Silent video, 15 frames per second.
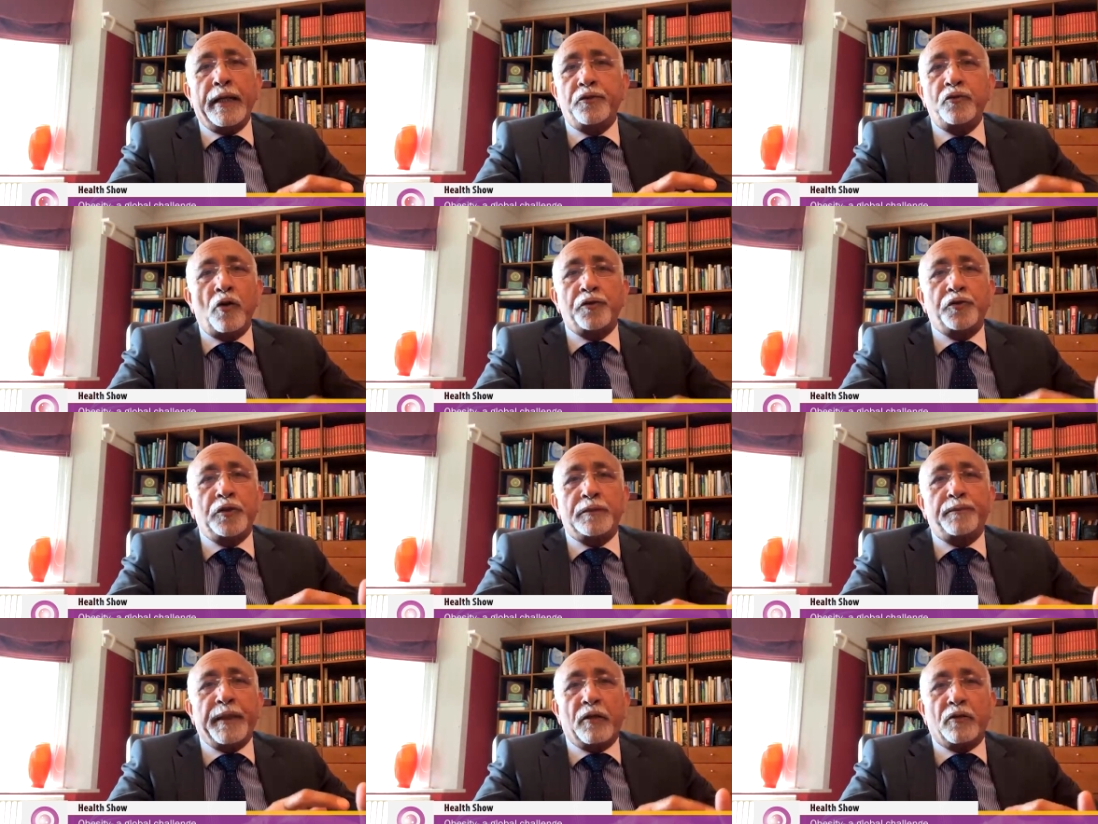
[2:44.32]
it's not
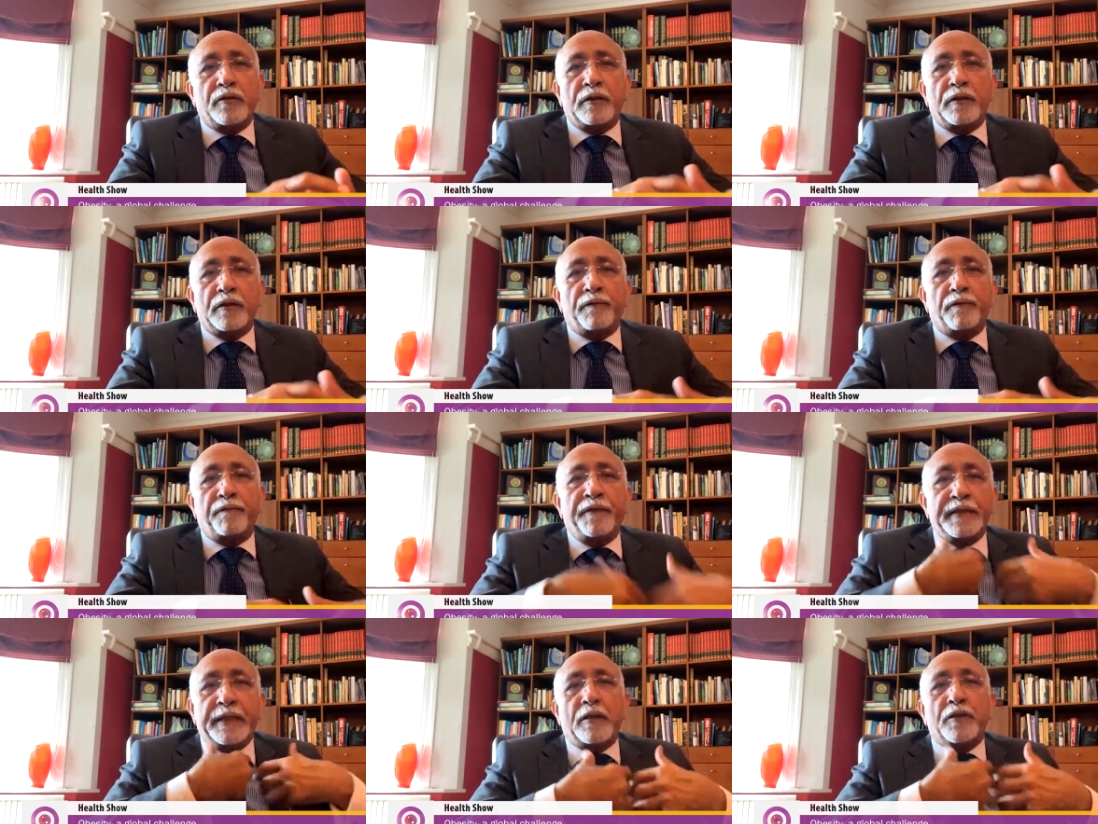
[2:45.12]
just because of the
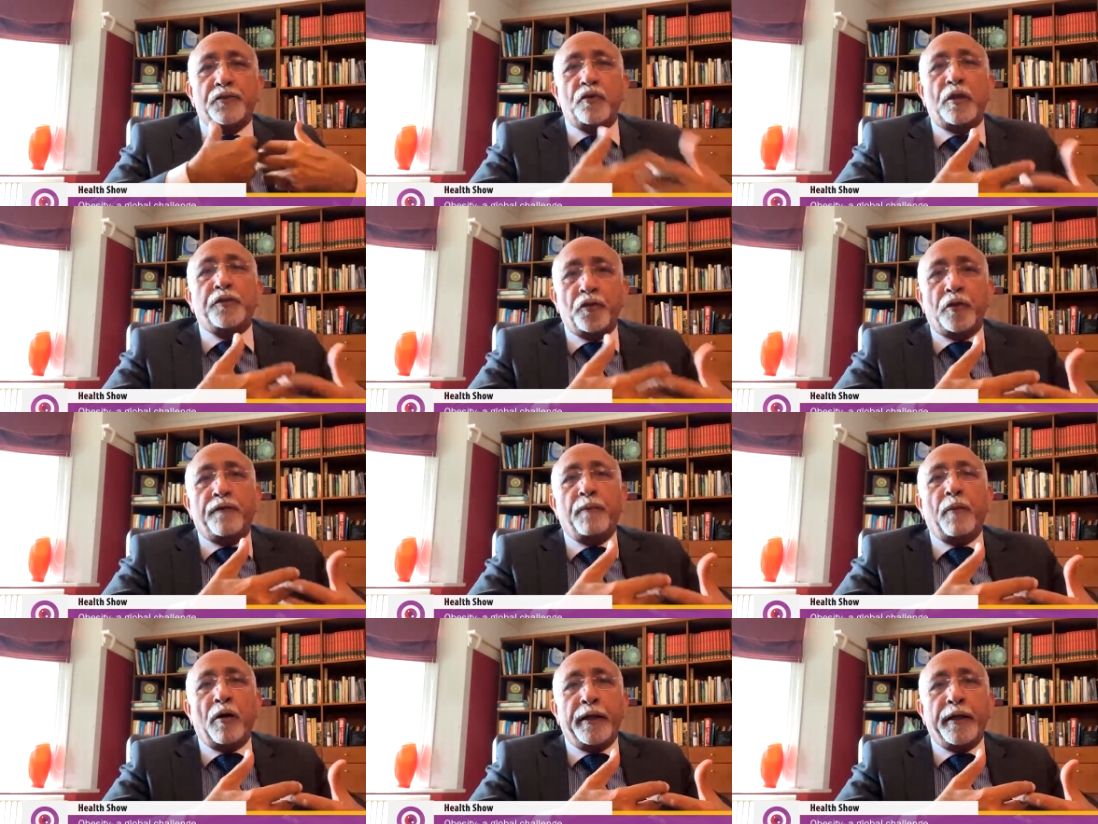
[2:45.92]
physical
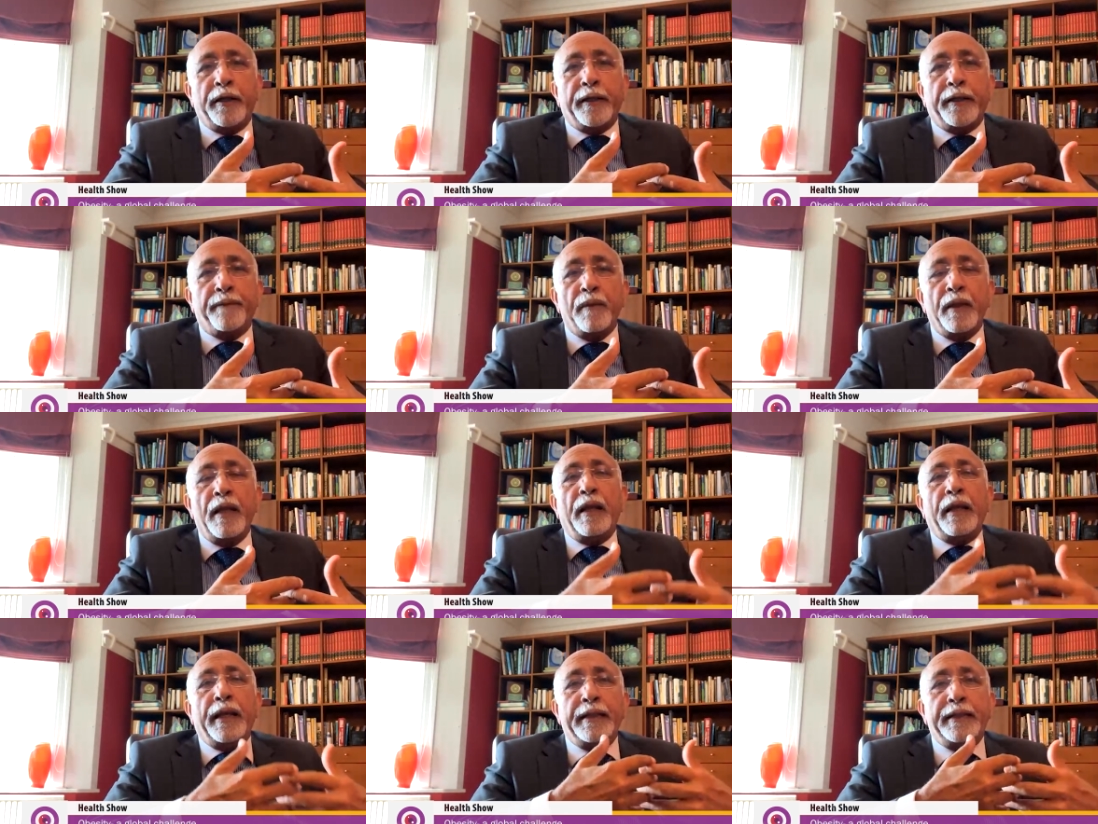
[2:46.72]
structure of a body,
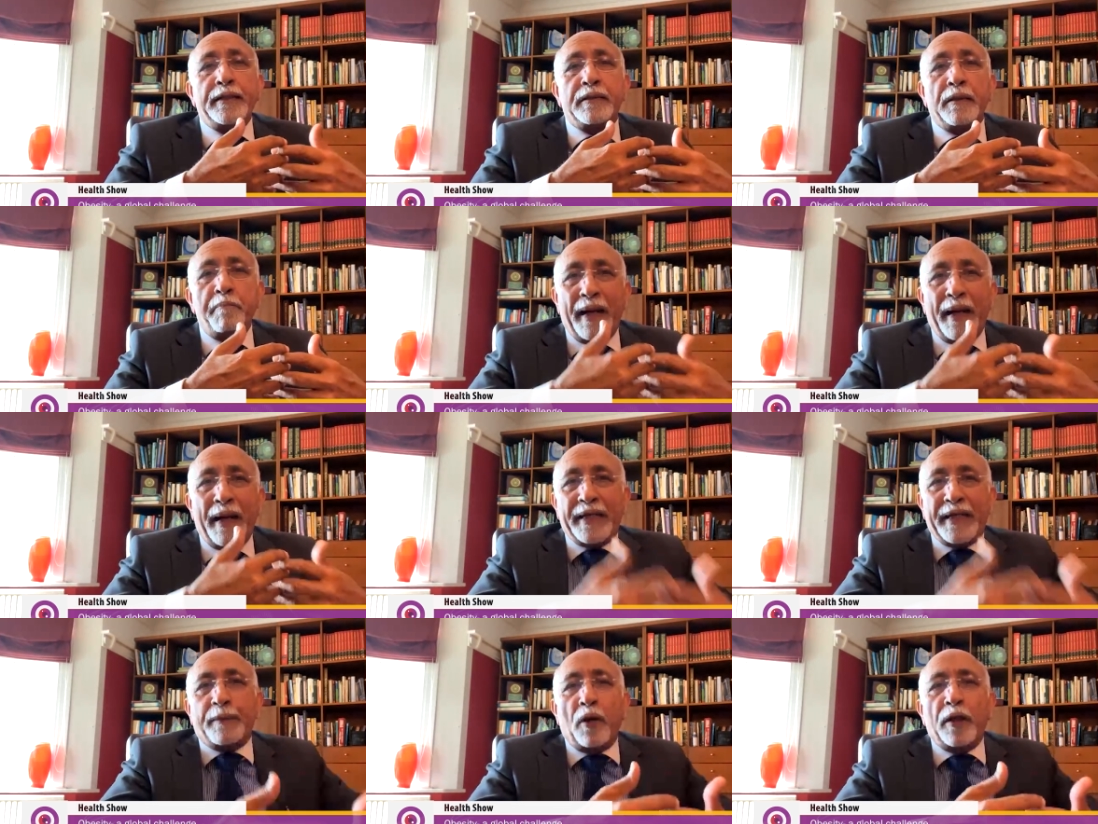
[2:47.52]
it is
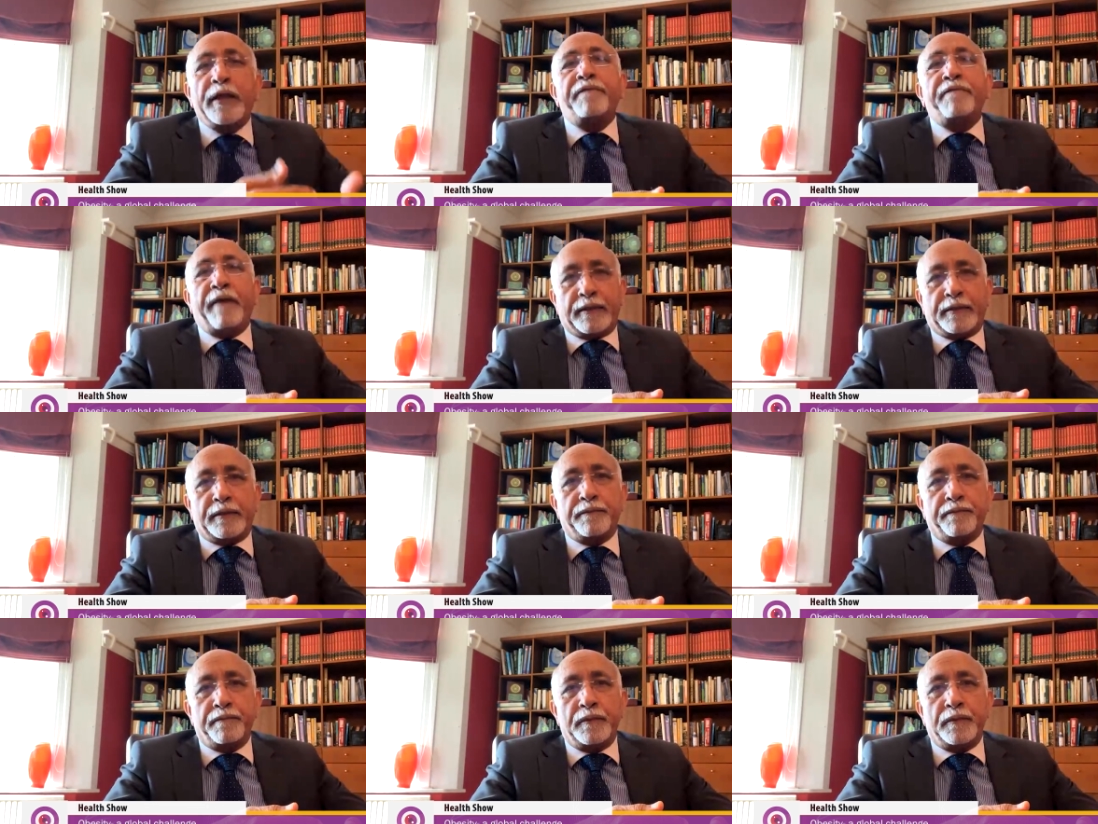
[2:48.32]
metabolic
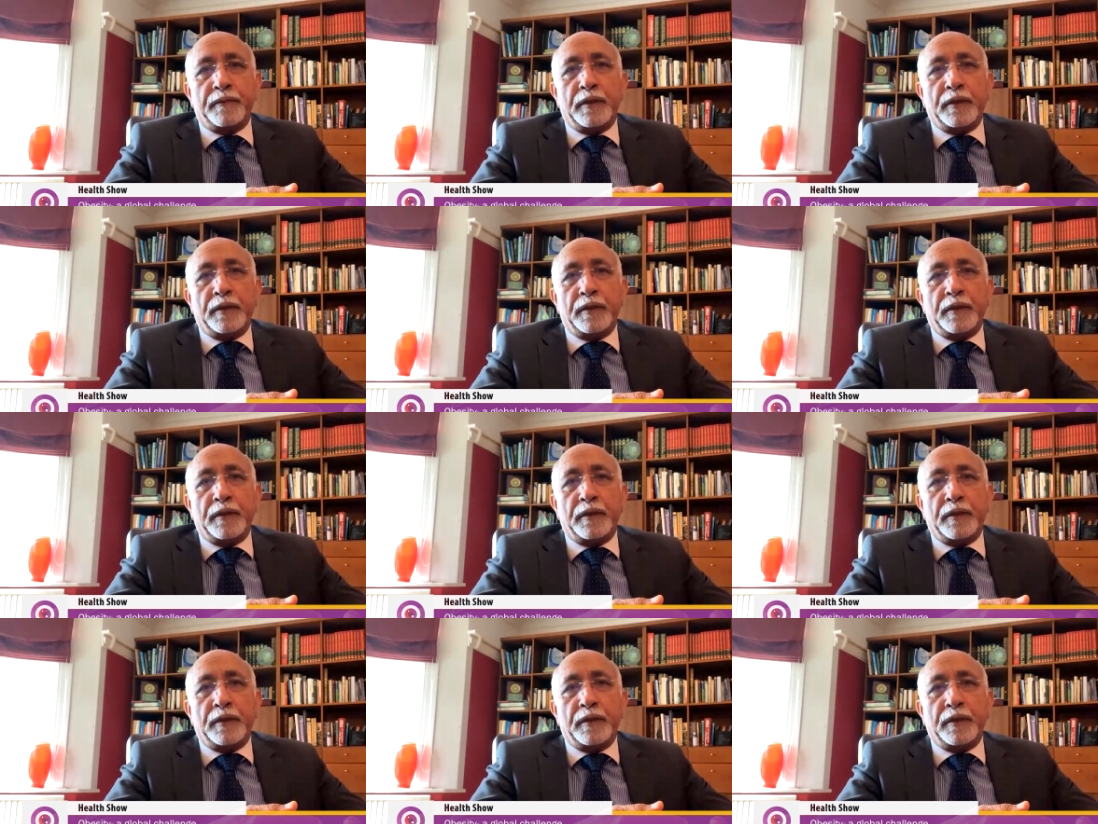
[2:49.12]
effects.